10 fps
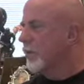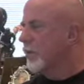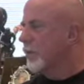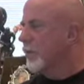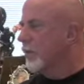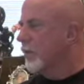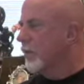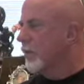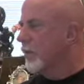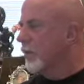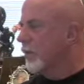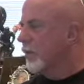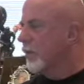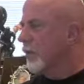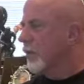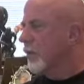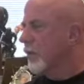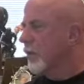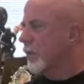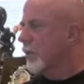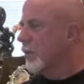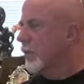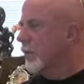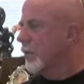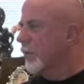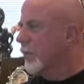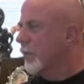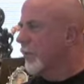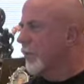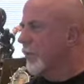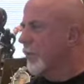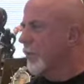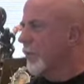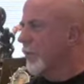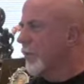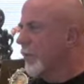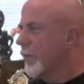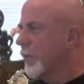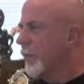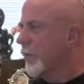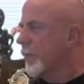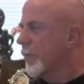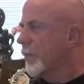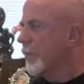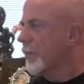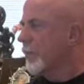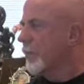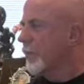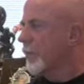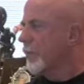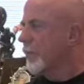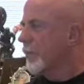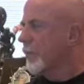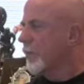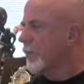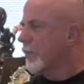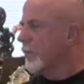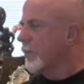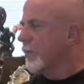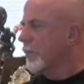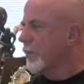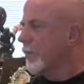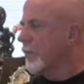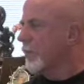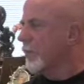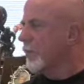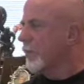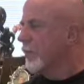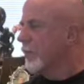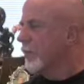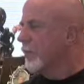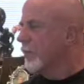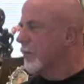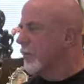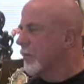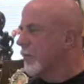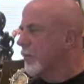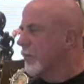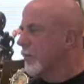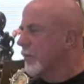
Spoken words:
(not speaking)